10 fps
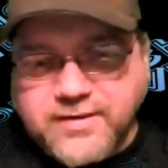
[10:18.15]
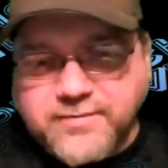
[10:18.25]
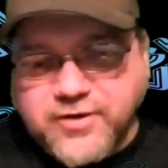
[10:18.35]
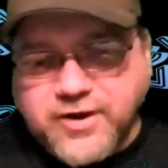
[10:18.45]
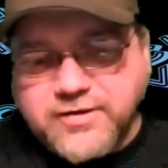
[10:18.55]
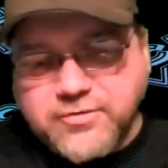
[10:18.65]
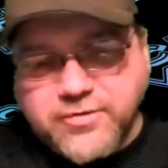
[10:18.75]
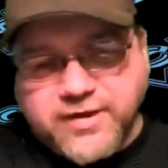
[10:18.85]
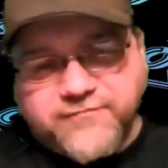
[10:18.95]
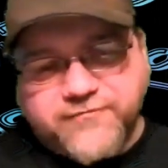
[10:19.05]
and I'm trying to do
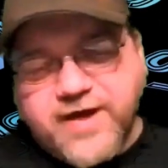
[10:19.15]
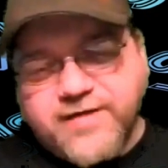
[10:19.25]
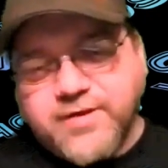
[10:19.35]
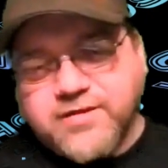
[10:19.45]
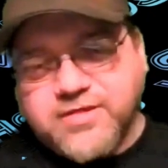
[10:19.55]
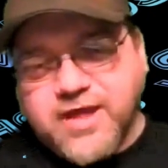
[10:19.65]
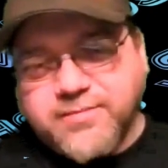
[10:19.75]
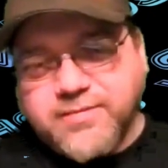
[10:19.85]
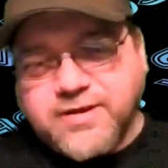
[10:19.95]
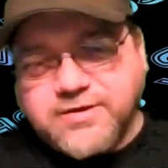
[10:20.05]
like a five minute
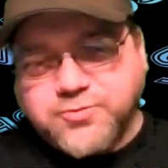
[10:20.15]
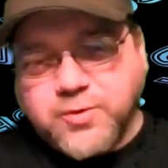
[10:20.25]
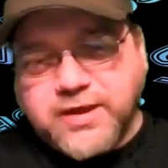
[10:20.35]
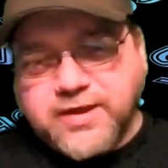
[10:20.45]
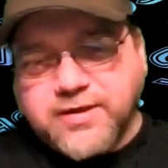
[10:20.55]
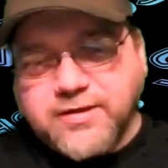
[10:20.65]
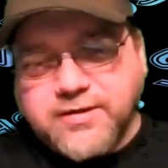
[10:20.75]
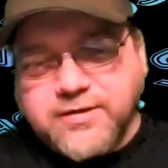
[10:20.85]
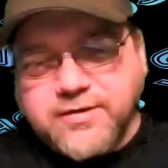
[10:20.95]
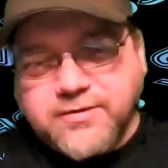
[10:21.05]
segment each week
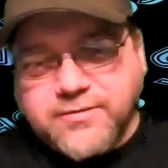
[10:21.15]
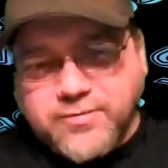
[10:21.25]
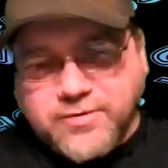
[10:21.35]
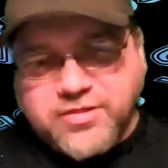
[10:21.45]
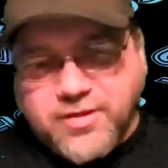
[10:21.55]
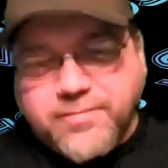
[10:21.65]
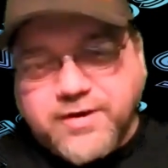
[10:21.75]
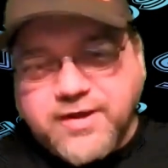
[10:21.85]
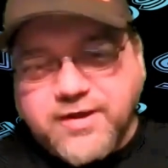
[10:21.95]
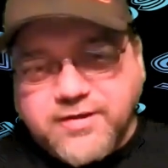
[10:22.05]
with
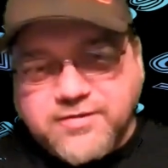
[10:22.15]
somebody.